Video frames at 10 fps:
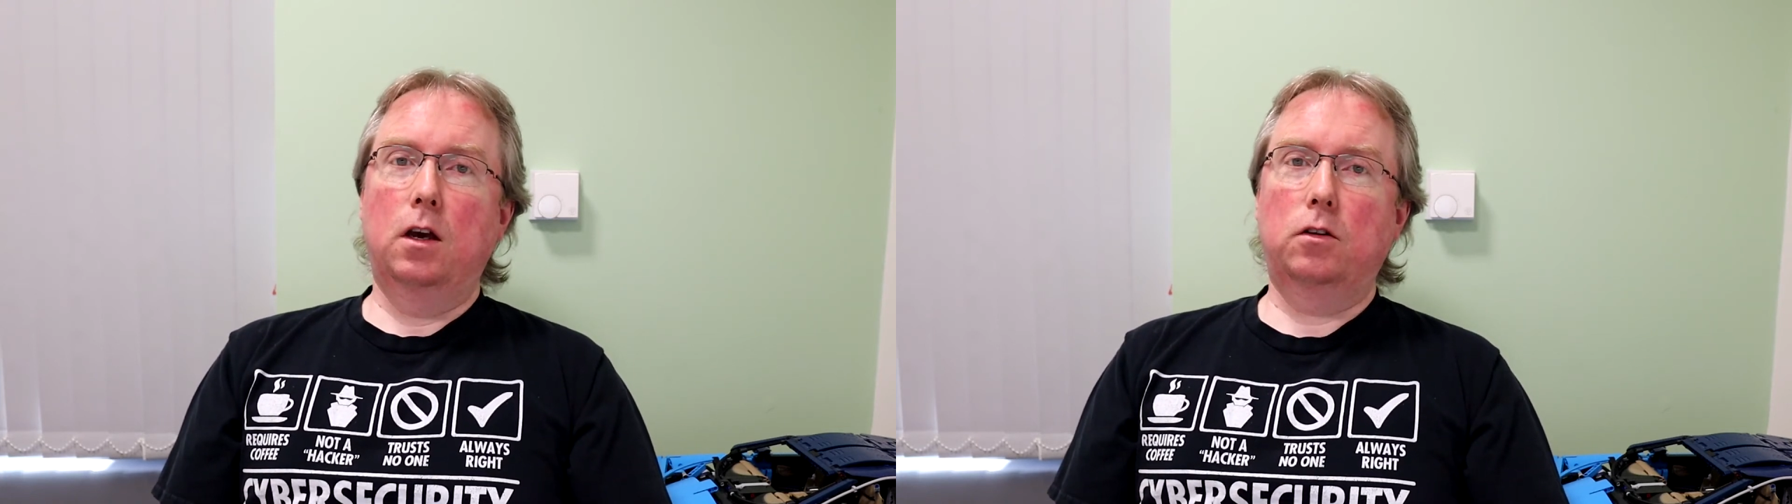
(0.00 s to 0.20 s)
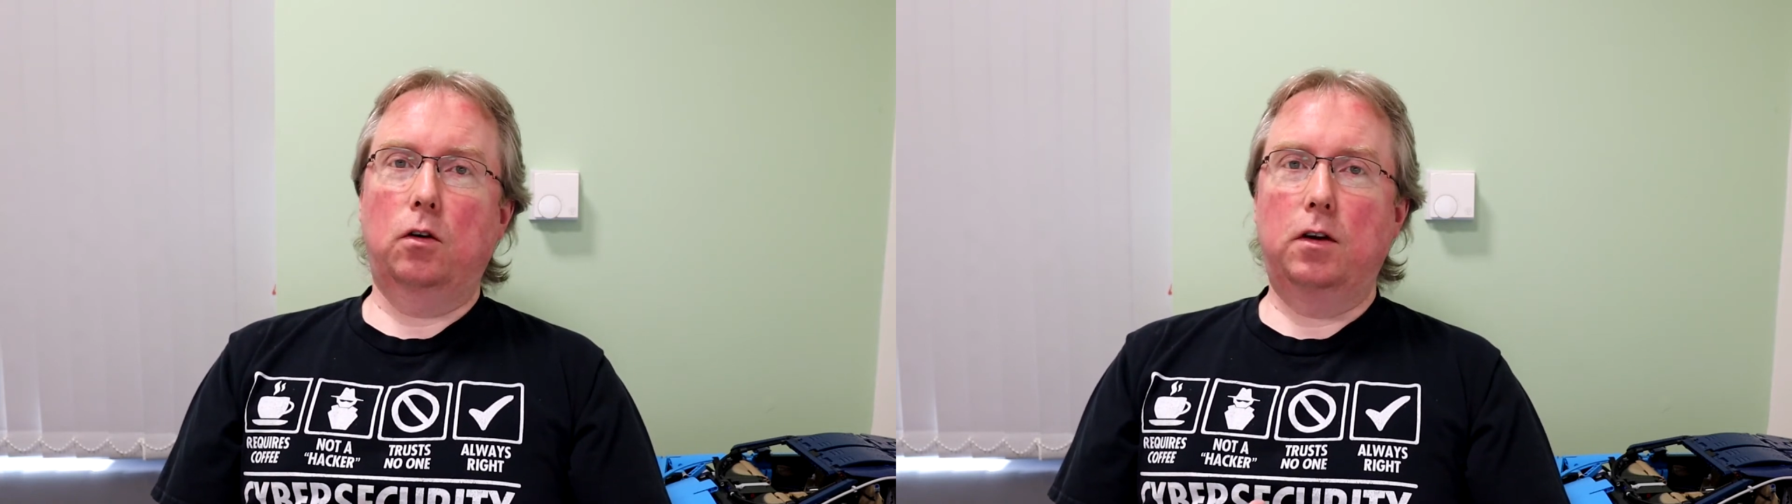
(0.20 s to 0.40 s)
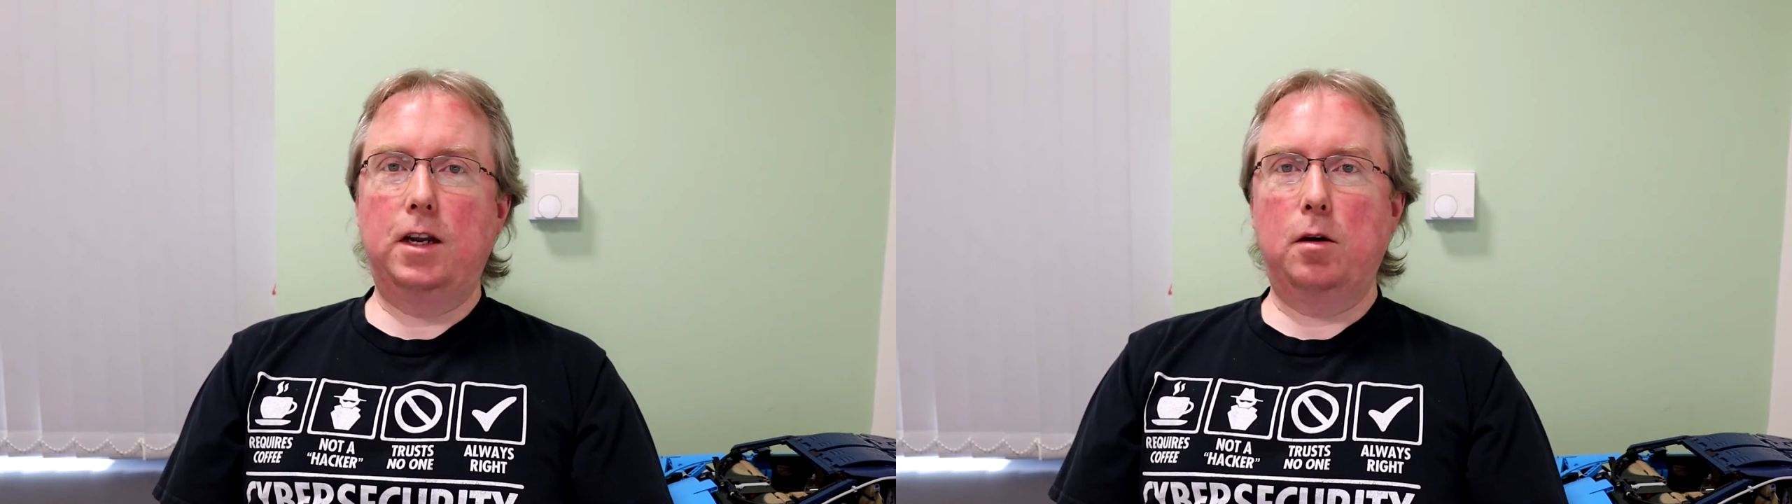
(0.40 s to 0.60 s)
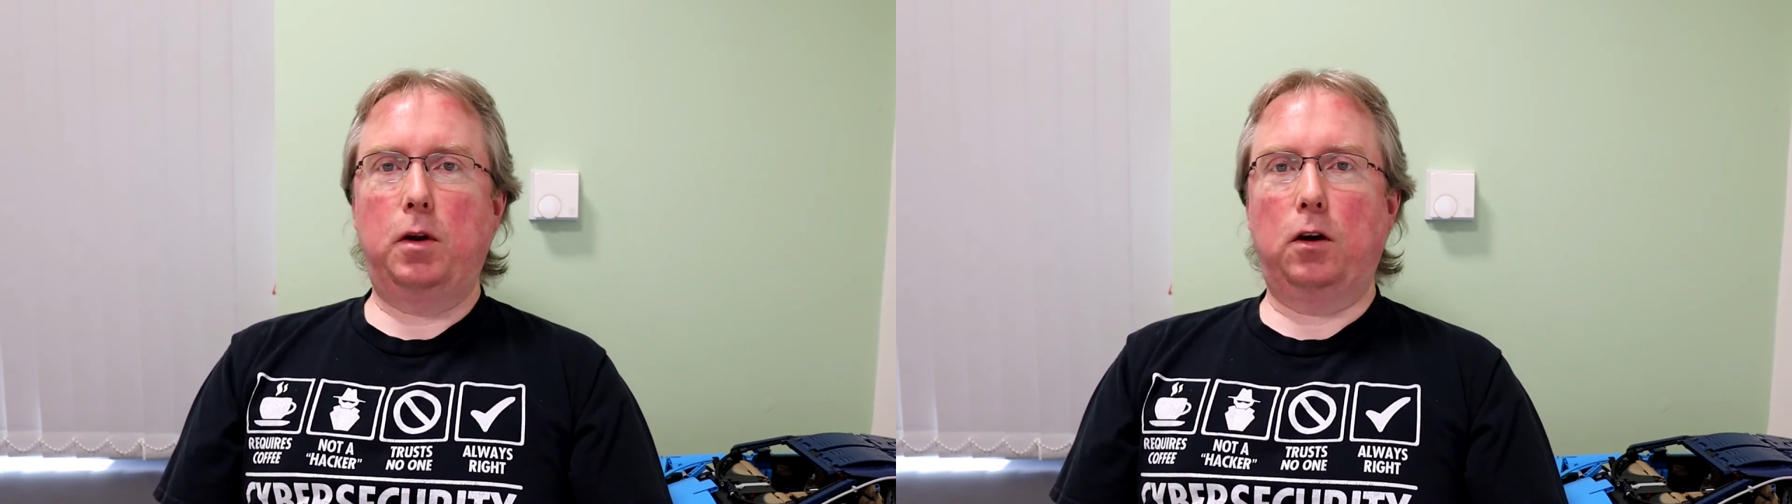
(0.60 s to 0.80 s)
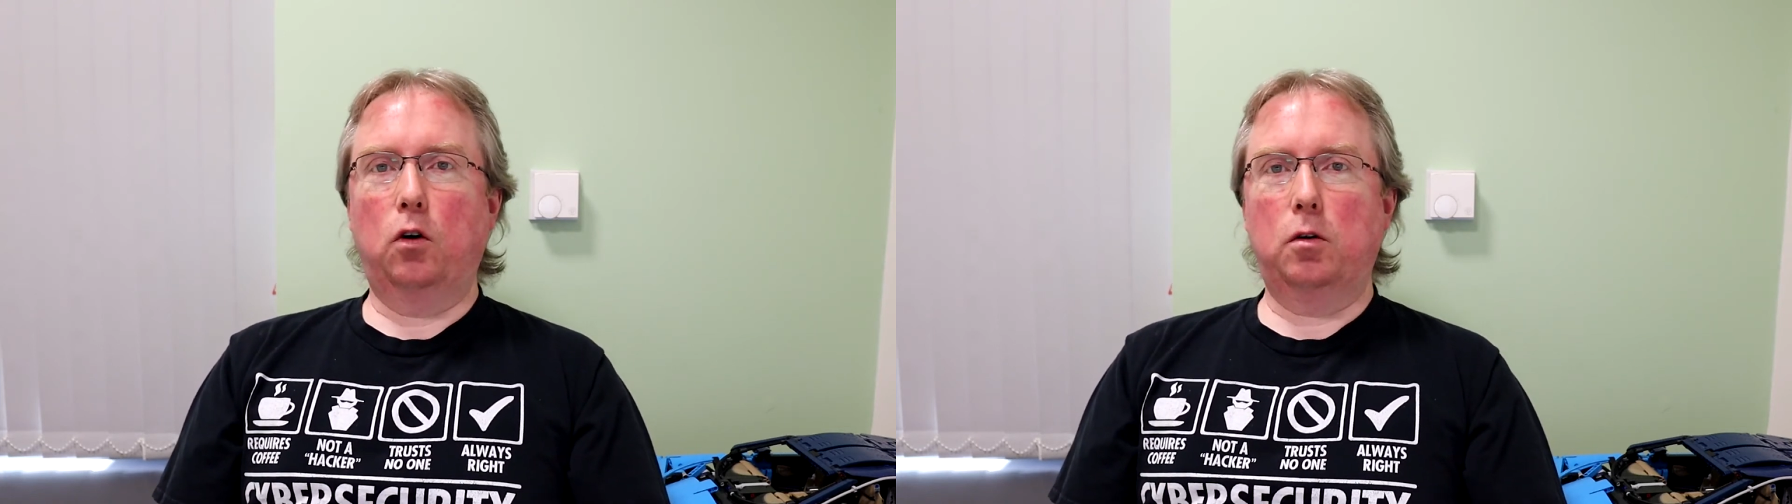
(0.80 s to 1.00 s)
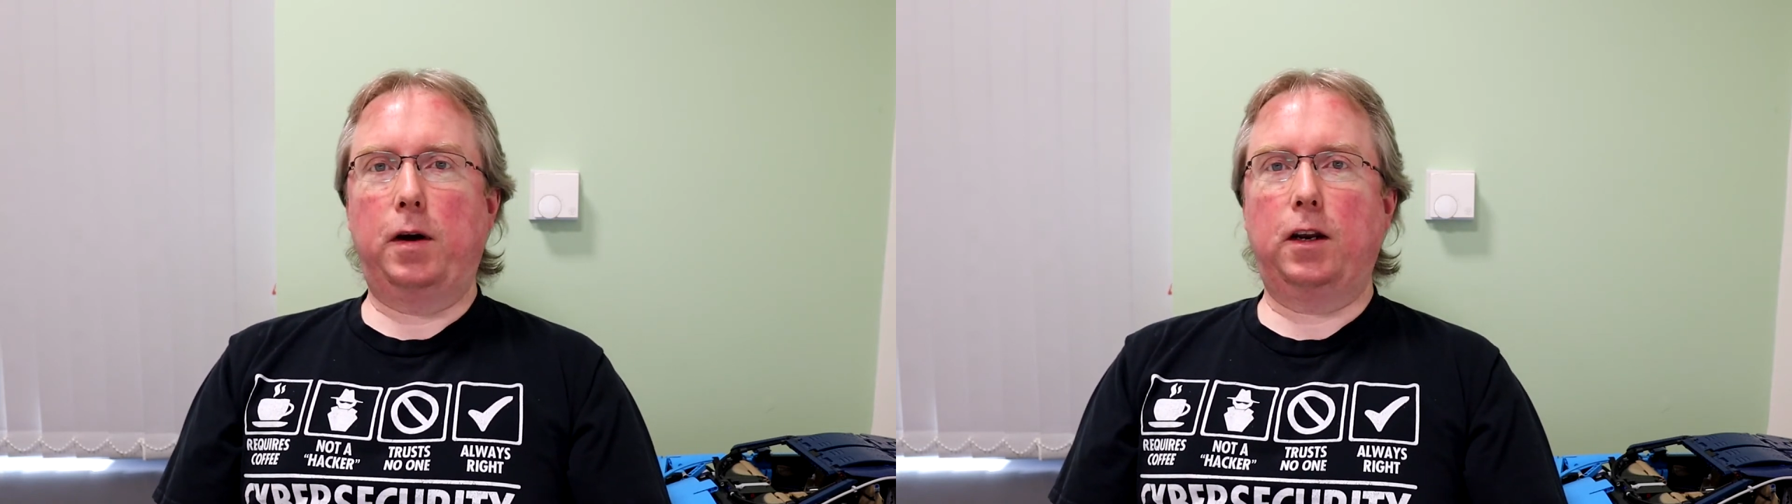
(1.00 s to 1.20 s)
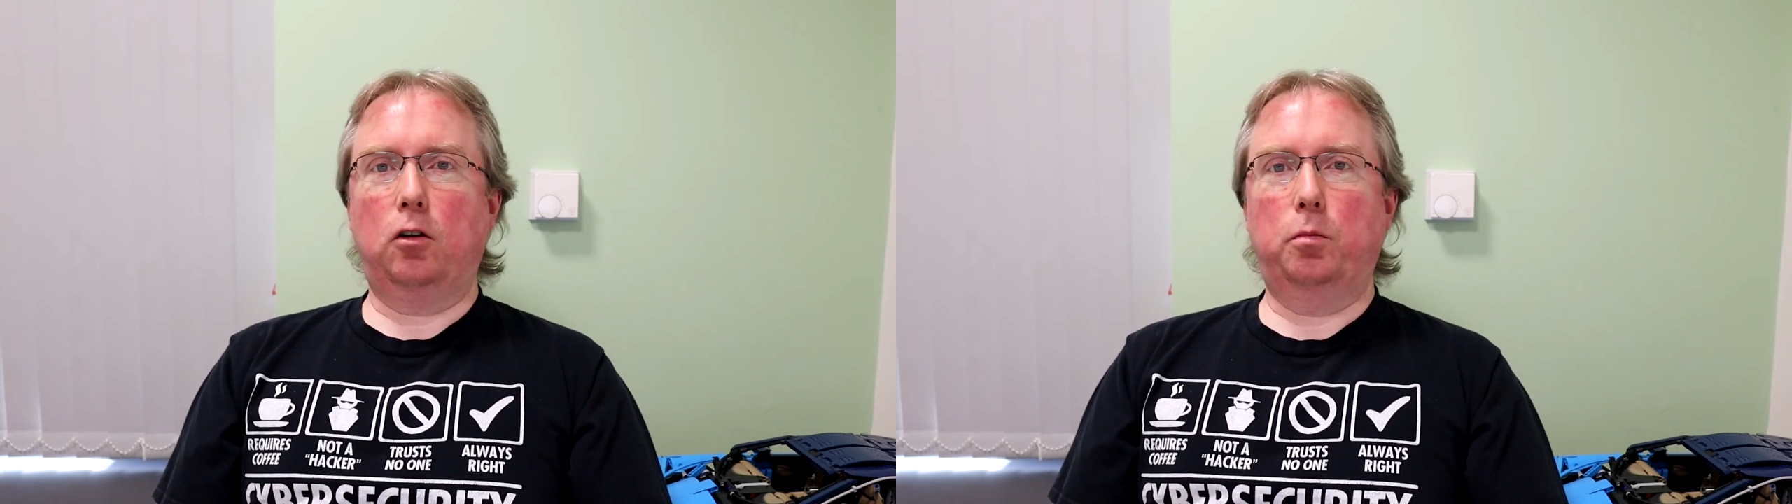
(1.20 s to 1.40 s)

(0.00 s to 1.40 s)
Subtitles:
So enabling automatic